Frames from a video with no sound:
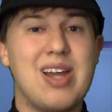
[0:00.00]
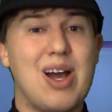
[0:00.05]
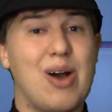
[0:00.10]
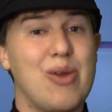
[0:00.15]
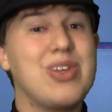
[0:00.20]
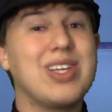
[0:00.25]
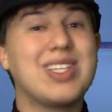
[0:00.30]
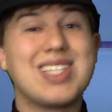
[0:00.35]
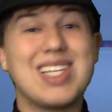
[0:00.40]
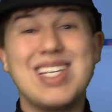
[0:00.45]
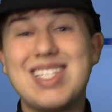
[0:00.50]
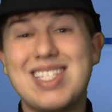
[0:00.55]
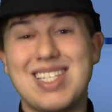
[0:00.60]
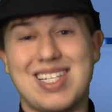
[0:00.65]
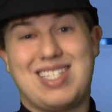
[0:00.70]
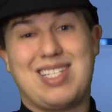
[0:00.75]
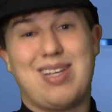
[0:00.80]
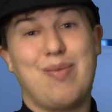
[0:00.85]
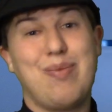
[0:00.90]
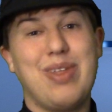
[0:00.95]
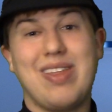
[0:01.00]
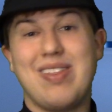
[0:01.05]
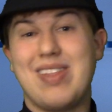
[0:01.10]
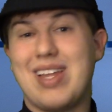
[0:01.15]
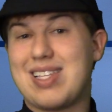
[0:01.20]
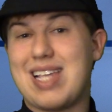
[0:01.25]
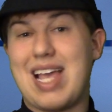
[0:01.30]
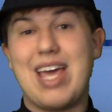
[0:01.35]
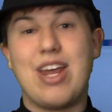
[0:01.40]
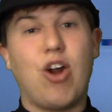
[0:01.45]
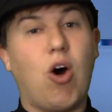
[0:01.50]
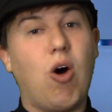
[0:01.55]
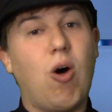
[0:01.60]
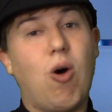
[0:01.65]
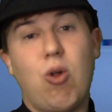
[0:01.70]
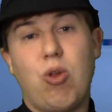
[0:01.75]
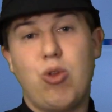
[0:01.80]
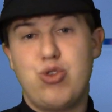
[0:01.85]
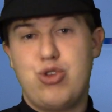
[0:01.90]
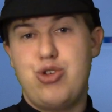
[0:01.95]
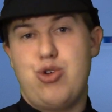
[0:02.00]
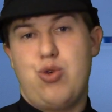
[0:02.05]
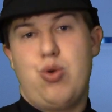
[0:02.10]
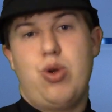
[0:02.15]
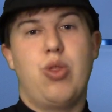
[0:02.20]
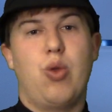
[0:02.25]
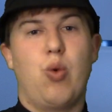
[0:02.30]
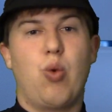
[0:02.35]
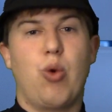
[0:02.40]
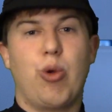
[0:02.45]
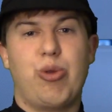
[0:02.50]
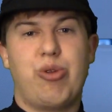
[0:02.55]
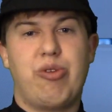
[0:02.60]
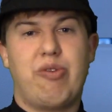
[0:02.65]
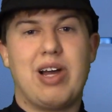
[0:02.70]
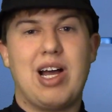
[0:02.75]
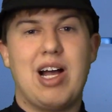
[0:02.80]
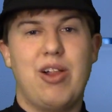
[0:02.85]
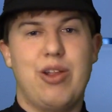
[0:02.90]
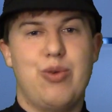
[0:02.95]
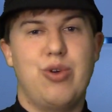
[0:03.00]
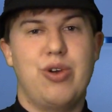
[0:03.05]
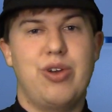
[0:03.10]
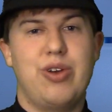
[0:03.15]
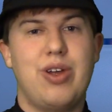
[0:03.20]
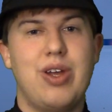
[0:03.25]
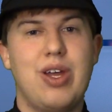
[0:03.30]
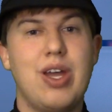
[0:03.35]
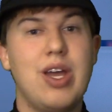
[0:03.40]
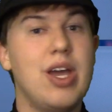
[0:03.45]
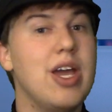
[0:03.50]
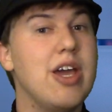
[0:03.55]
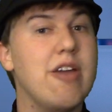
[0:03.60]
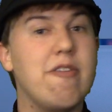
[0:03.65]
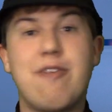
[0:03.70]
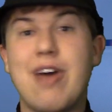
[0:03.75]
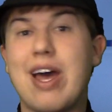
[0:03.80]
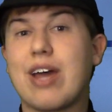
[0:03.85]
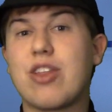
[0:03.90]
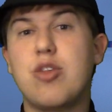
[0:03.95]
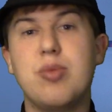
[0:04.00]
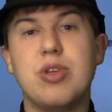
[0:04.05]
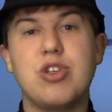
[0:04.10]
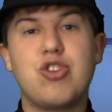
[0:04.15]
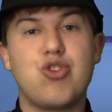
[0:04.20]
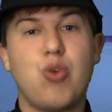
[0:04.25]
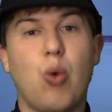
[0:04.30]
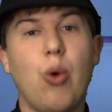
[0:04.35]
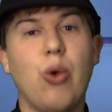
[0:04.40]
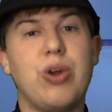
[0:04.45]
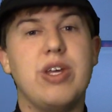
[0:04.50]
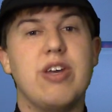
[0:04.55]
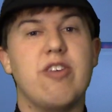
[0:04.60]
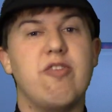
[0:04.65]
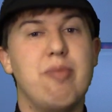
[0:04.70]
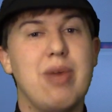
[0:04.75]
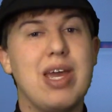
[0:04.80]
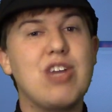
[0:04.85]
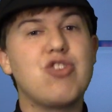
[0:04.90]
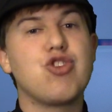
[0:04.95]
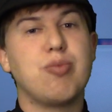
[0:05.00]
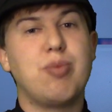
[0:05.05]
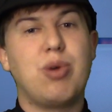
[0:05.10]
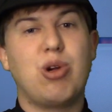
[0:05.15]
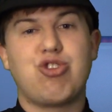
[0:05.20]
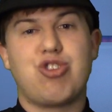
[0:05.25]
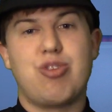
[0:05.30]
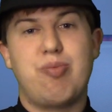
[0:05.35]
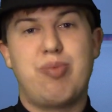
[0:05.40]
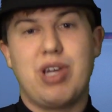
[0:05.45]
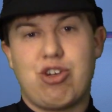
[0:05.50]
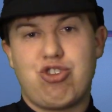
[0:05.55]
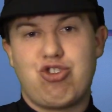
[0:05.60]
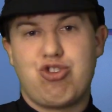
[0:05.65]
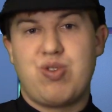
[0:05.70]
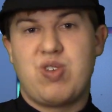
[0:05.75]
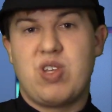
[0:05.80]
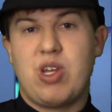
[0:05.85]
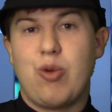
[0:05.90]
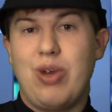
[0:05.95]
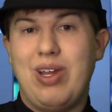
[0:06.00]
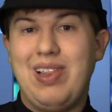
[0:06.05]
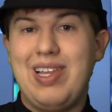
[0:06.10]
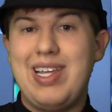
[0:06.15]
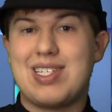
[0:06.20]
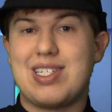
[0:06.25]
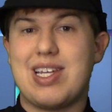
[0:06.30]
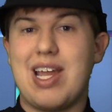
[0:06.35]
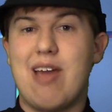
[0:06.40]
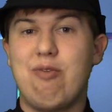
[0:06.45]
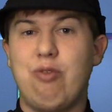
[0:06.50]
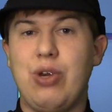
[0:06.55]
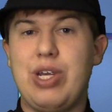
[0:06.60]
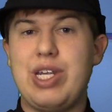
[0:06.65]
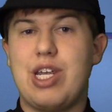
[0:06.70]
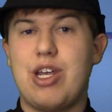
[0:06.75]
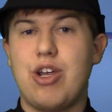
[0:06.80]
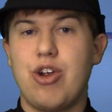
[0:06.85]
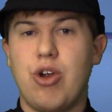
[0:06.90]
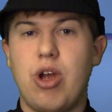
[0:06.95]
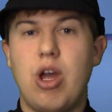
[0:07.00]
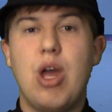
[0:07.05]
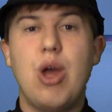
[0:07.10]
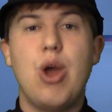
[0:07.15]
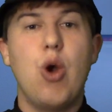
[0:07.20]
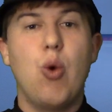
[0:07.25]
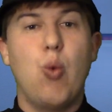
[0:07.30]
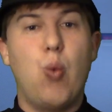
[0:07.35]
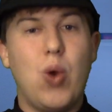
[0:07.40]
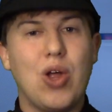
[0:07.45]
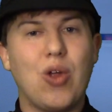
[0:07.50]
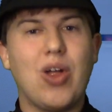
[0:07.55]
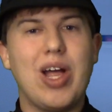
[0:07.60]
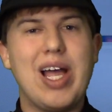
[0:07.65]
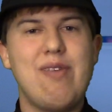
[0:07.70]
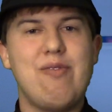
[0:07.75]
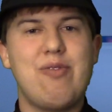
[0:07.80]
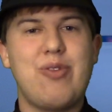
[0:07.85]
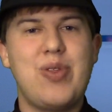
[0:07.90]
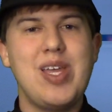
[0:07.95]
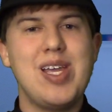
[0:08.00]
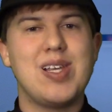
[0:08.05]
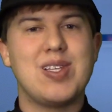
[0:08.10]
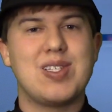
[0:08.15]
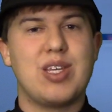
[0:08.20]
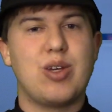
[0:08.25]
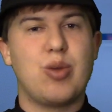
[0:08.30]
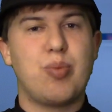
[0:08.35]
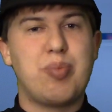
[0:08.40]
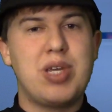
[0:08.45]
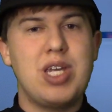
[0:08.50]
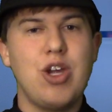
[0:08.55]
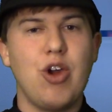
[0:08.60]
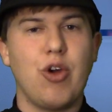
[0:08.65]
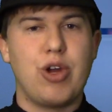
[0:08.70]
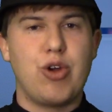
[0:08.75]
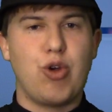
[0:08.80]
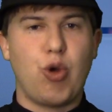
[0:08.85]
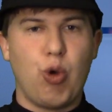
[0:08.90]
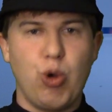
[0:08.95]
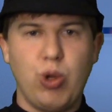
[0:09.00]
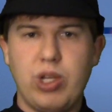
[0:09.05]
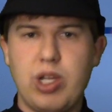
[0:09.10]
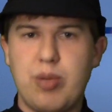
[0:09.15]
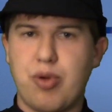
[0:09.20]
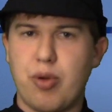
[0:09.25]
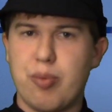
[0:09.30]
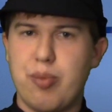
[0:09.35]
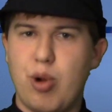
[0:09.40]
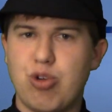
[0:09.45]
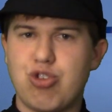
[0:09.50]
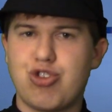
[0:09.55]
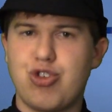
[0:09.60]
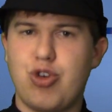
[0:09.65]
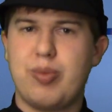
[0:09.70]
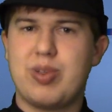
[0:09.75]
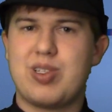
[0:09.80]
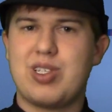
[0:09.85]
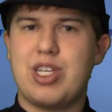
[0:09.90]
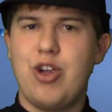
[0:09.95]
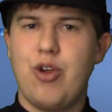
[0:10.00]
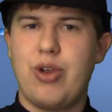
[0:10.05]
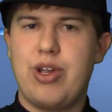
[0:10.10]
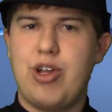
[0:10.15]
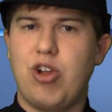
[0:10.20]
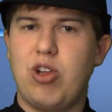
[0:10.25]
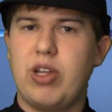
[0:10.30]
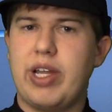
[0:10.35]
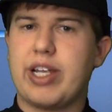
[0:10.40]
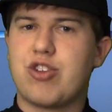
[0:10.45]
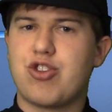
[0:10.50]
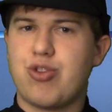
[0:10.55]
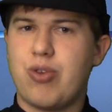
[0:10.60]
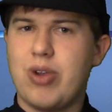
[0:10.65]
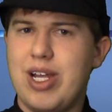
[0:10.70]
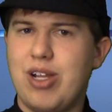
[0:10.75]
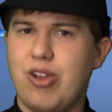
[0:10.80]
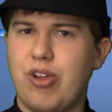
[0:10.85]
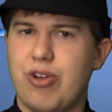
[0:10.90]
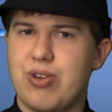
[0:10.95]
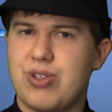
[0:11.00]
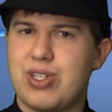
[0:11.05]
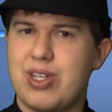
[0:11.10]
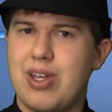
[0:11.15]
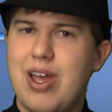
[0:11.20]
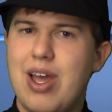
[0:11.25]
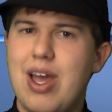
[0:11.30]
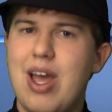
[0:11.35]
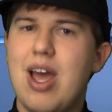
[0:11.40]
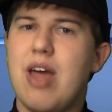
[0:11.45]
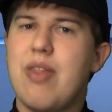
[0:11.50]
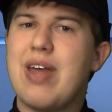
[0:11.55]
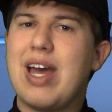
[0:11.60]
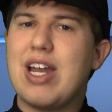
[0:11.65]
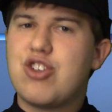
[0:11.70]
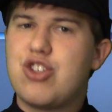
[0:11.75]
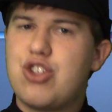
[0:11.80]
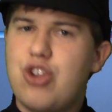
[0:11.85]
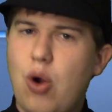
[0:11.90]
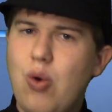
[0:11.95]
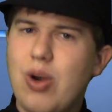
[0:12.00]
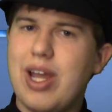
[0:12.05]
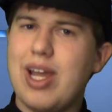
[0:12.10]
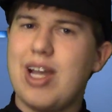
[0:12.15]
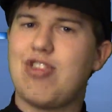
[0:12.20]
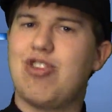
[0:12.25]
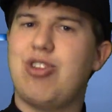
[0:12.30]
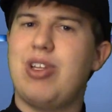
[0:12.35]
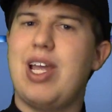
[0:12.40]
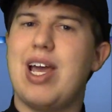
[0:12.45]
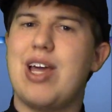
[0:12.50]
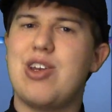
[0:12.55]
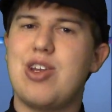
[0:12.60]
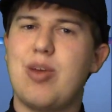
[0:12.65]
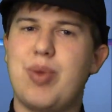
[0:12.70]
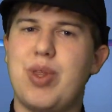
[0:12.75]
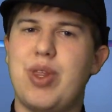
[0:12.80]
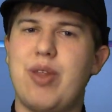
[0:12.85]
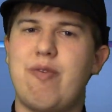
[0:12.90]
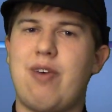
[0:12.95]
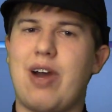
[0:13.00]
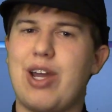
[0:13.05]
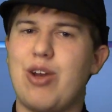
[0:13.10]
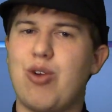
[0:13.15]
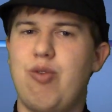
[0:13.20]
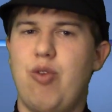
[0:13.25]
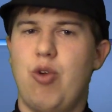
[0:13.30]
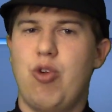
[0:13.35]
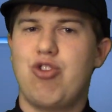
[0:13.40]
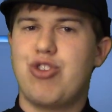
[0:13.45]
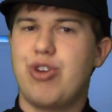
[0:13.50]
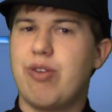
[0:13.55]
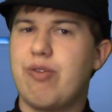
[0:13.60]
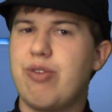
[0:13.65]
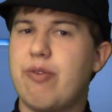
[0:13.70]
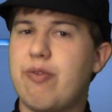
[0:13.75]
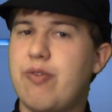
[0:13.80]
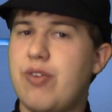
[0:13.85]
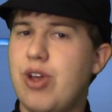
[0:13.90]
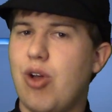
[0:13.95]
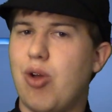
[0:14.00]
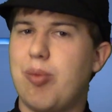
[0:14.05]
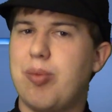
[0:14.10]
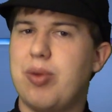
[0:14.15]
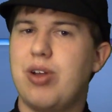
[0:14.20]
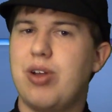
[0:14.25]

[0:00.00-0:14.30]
this isn't something that's at all new in the world of Hollywood. In fact, the majority of major motion pictures that are released every year will have things that appear in early promotional material like trailers that don't actually end up in the final version of the film.